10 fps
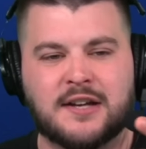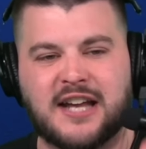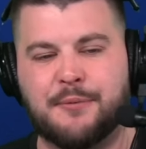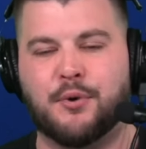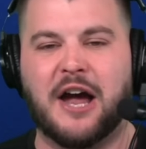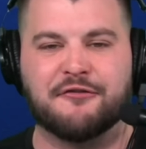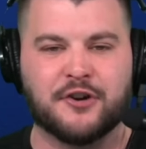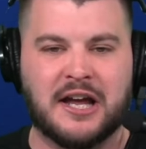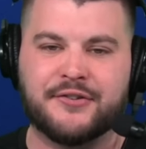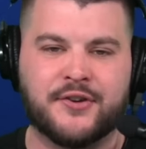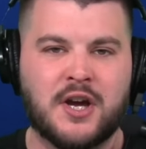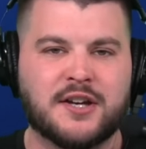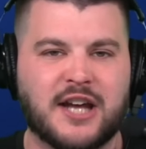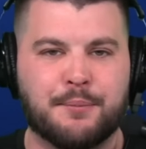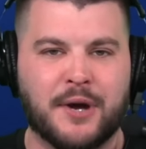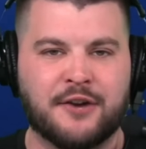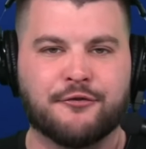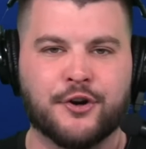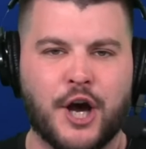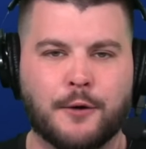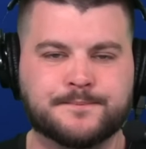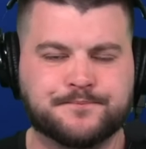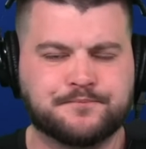Type Y for yes, type N for no.